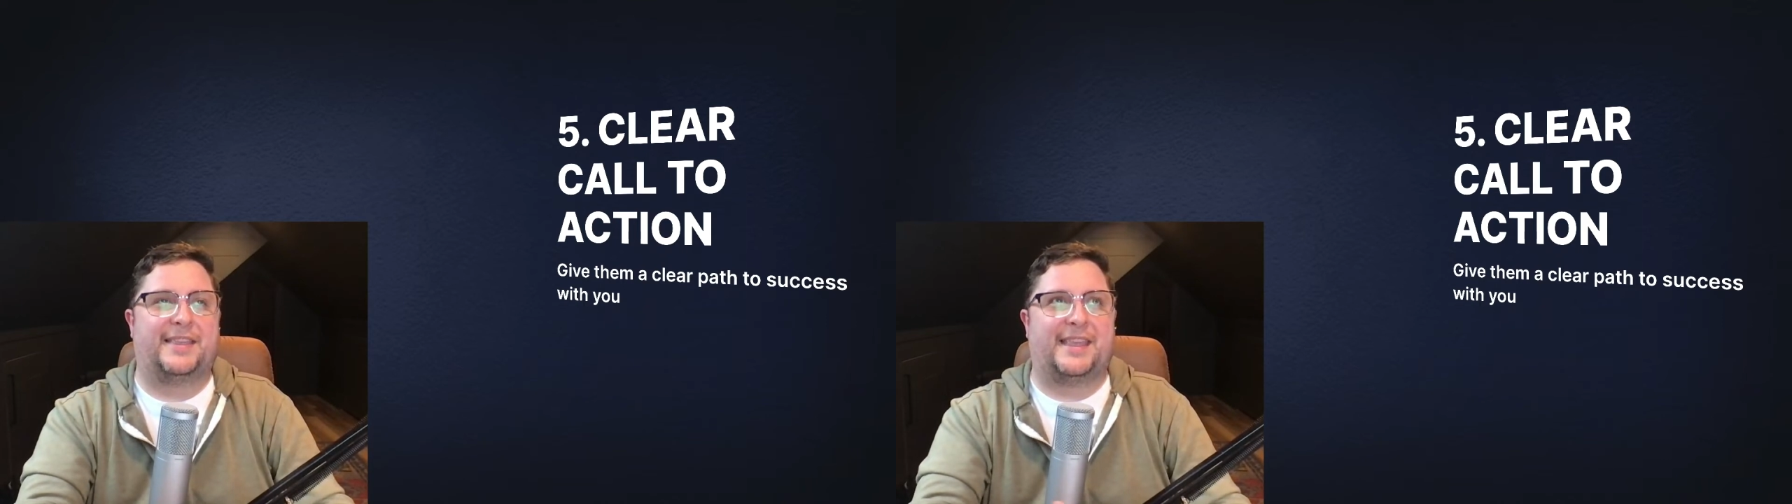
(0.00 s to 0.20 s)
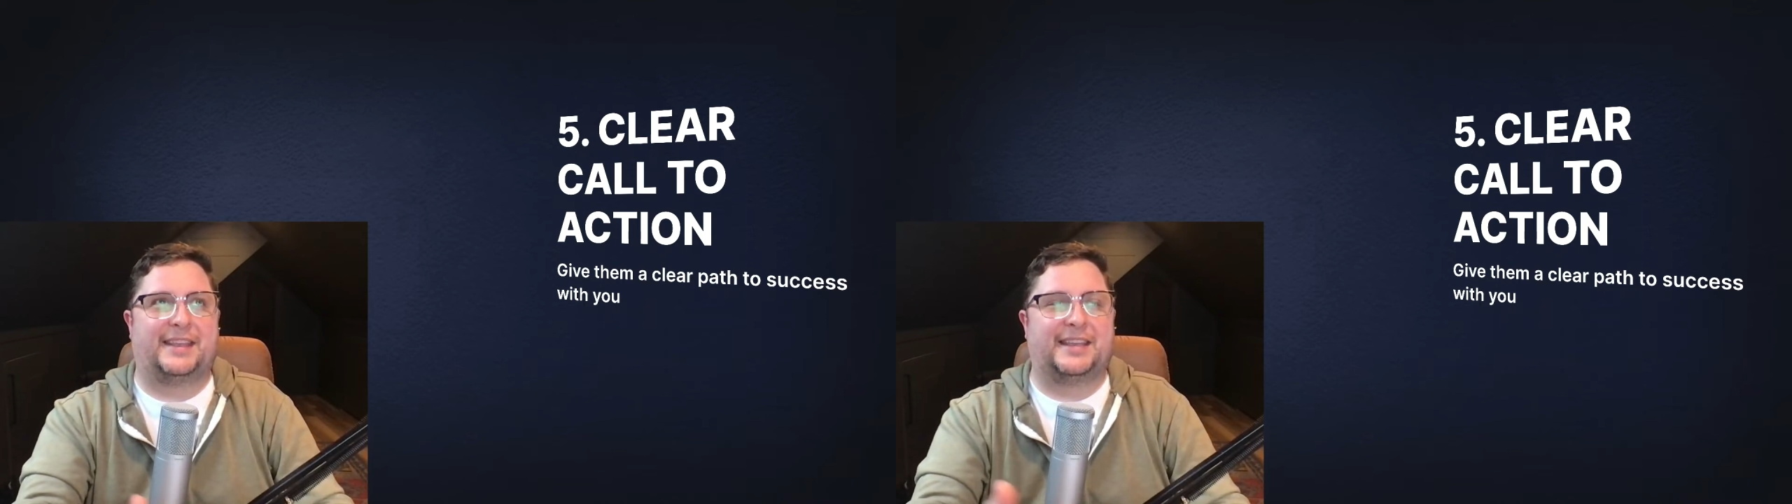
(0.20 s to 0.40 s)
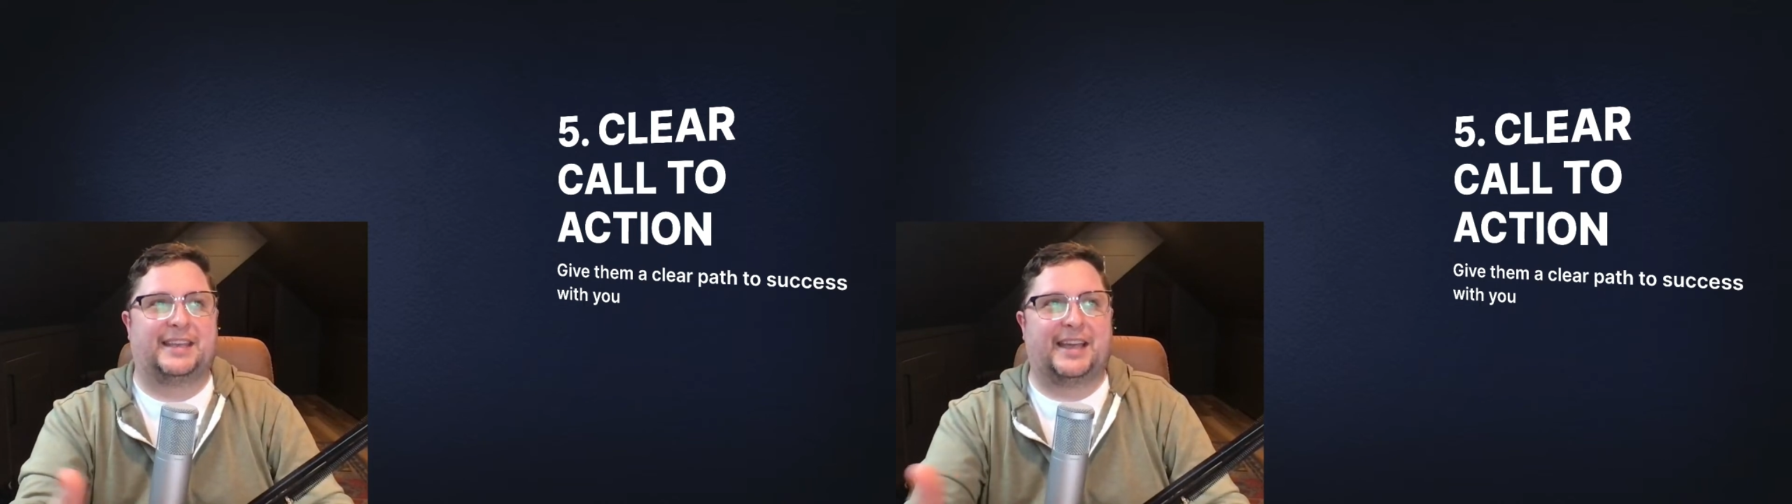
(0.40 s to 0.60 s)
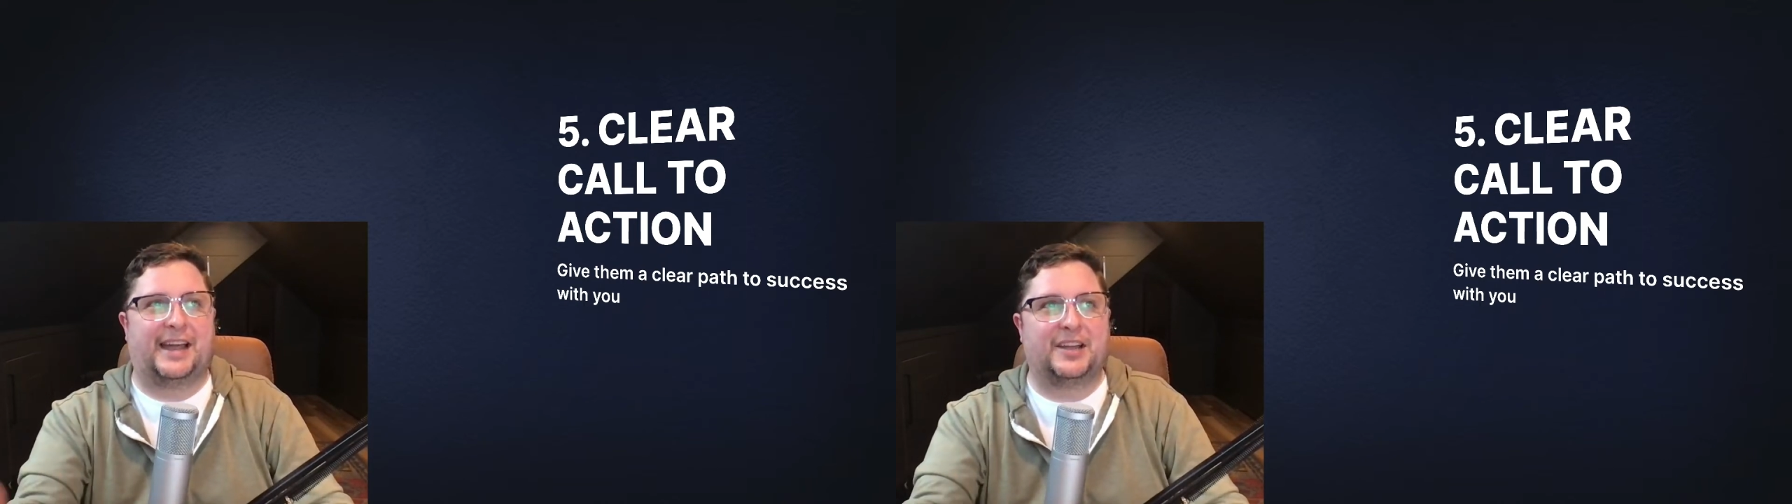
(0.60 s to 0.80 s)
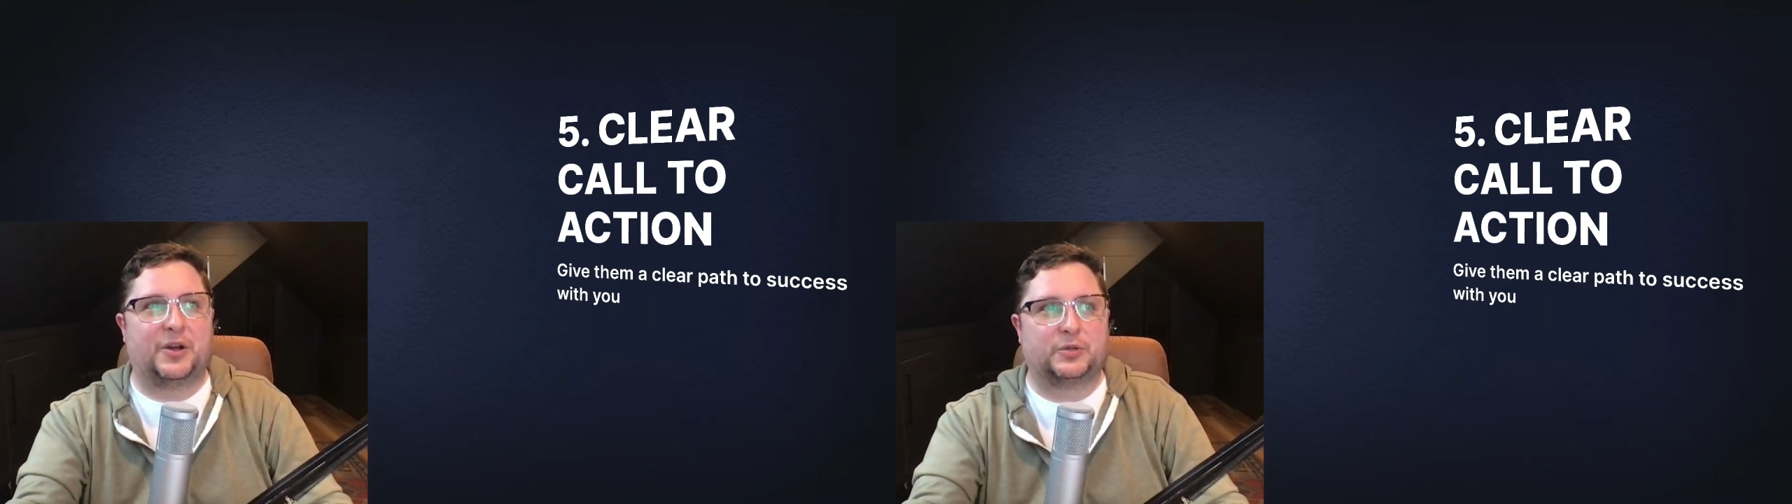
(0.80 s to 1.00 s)
it, it
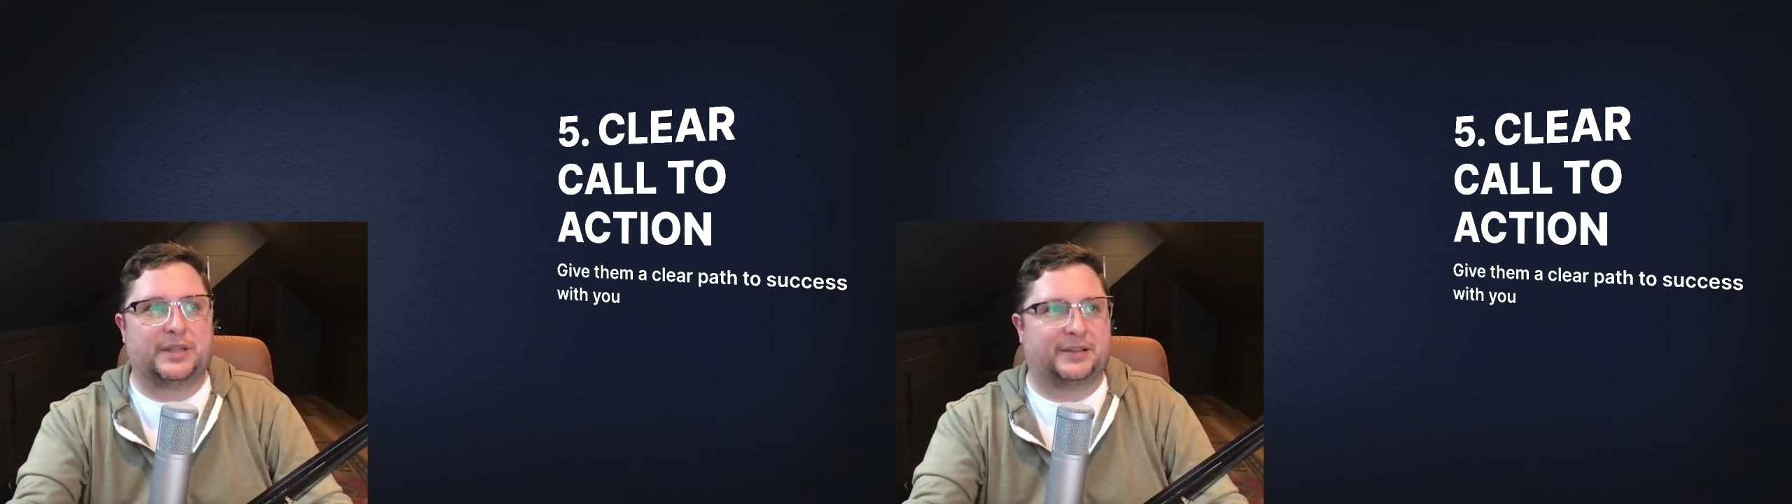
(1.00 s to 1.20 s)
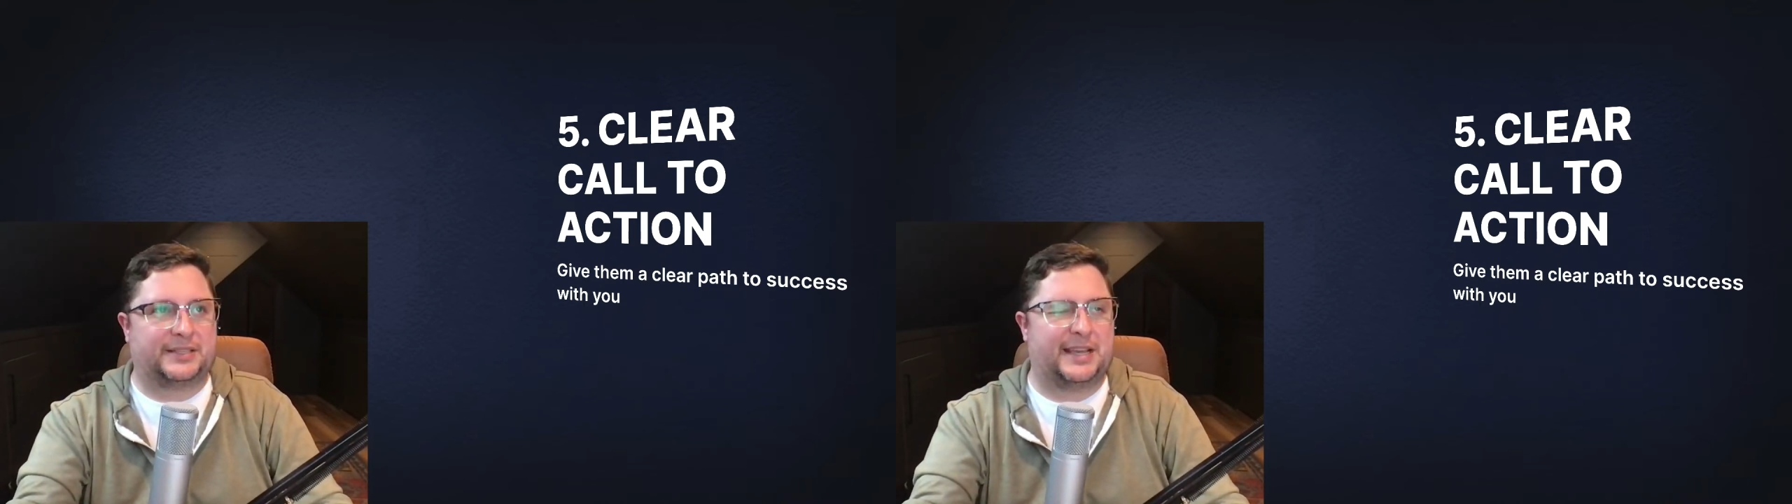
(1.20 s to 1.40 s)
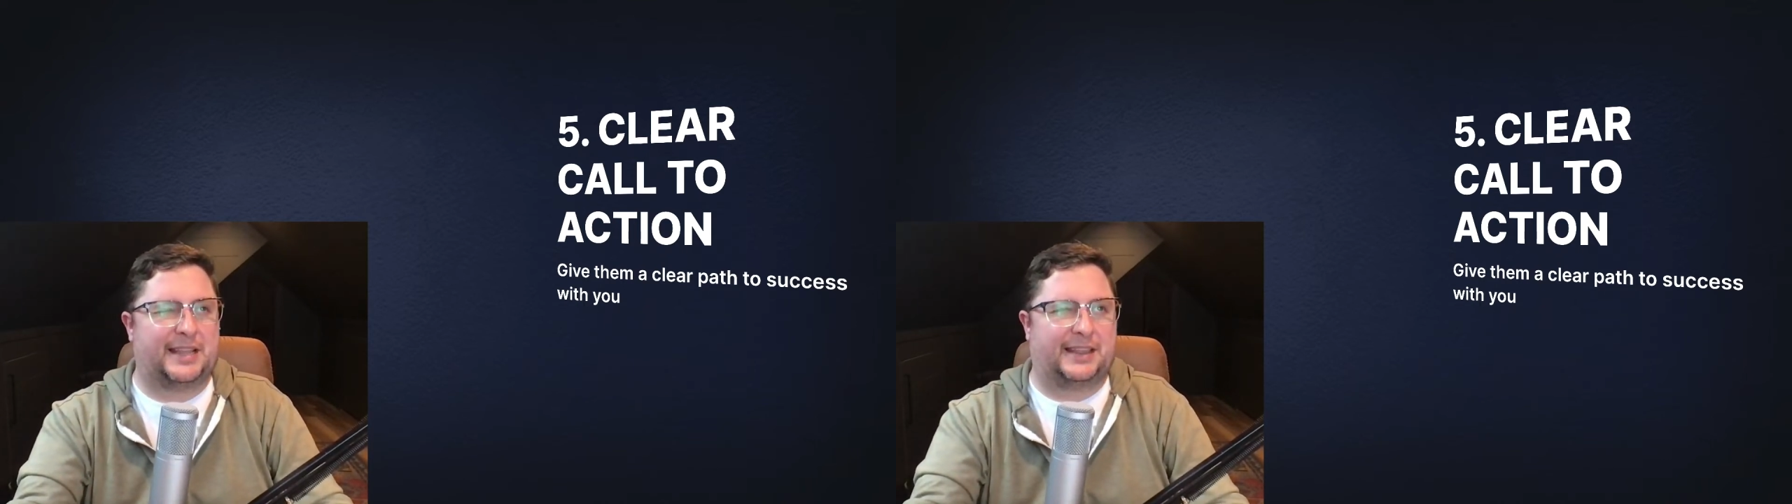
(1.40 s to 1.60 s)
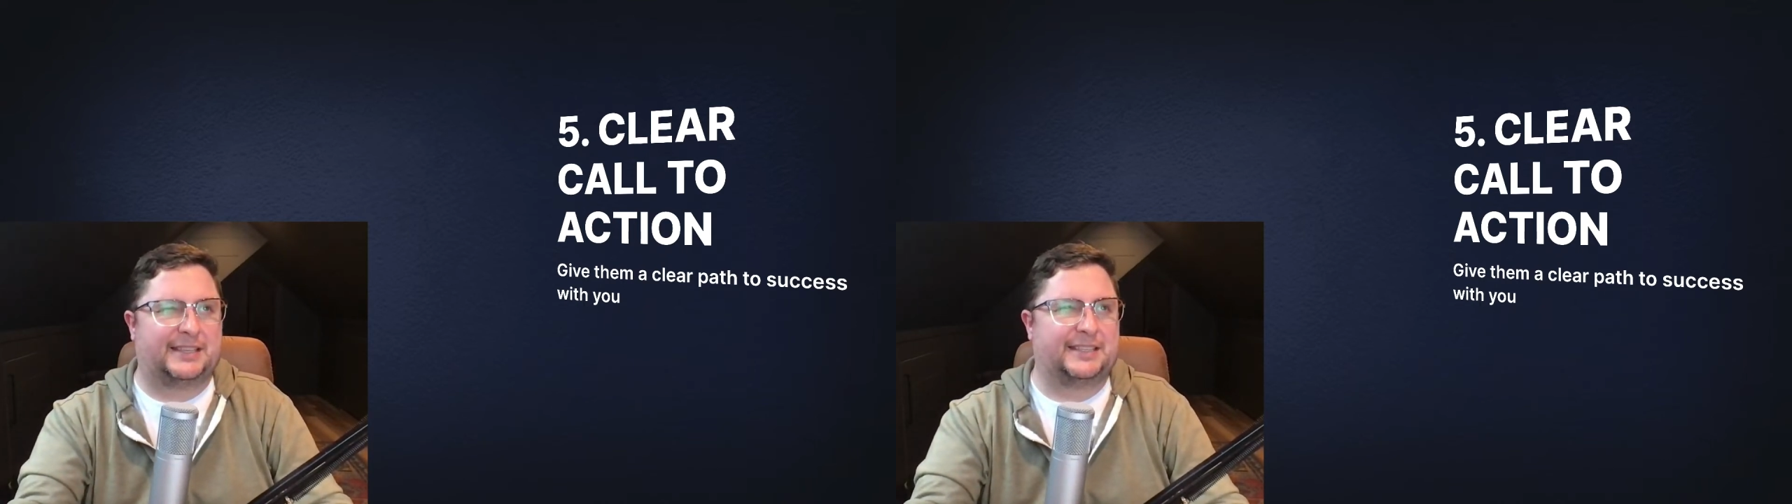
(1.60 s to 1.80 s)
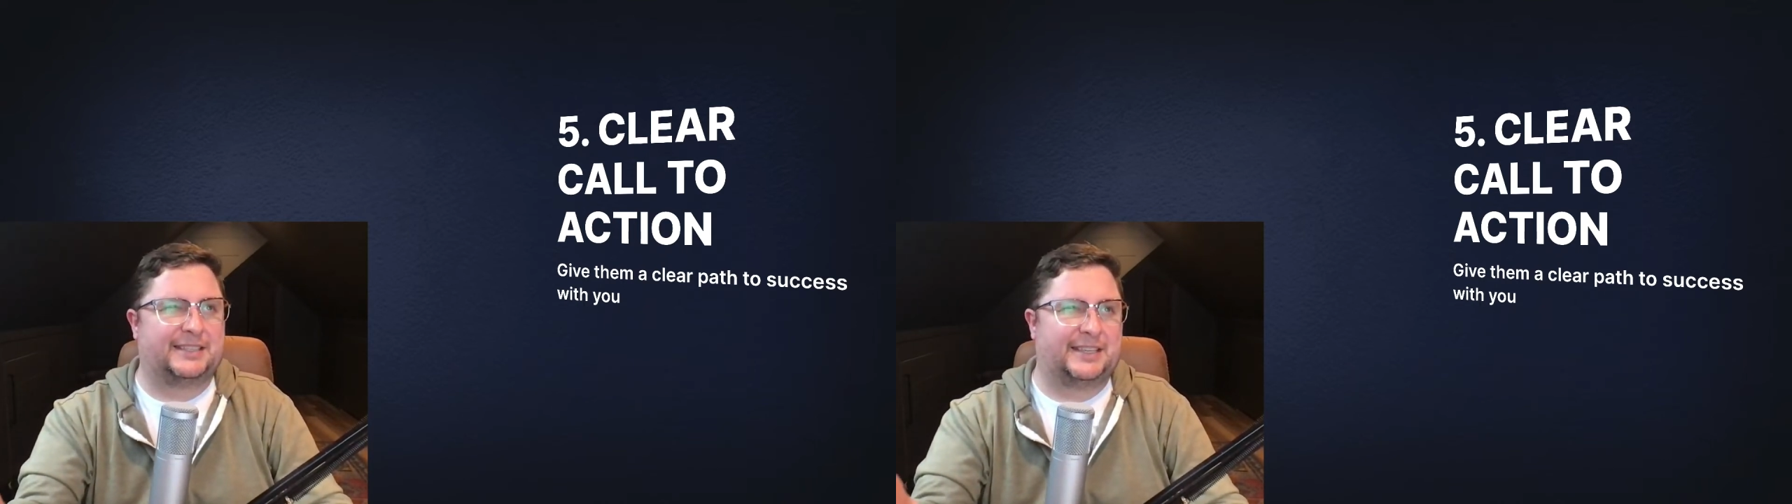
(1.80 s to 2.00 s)
kind of goes without saying that
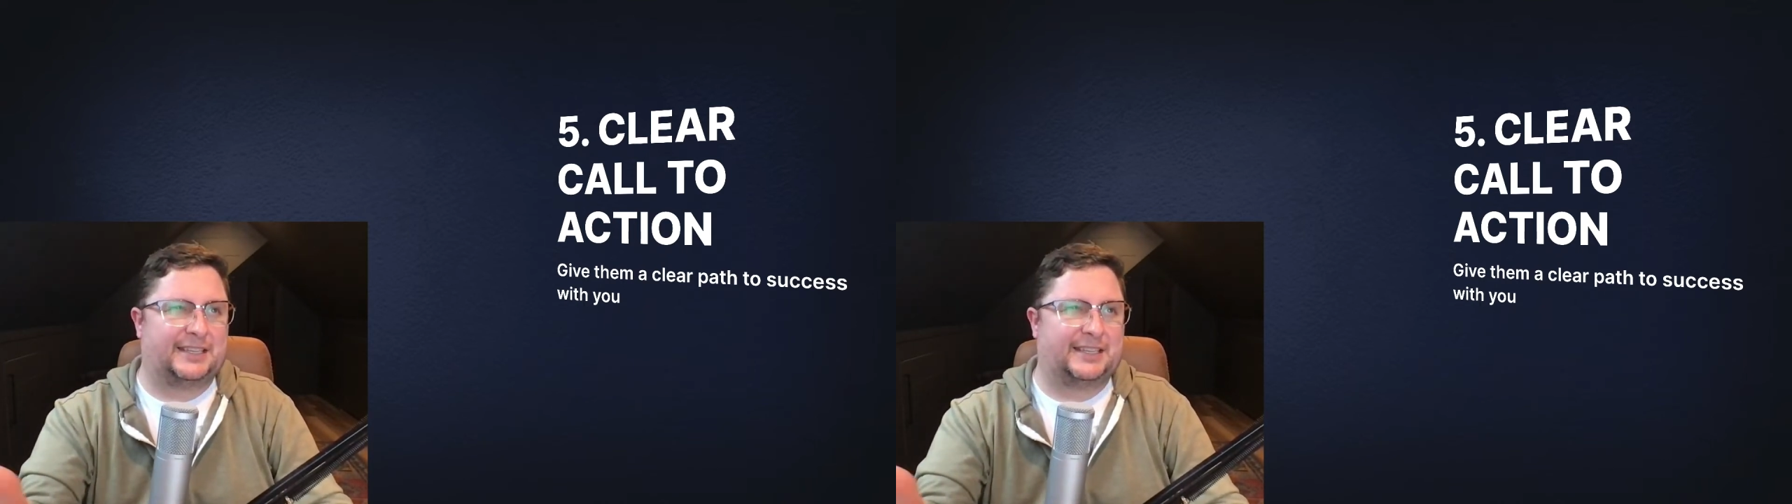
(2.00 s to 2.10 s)
this is an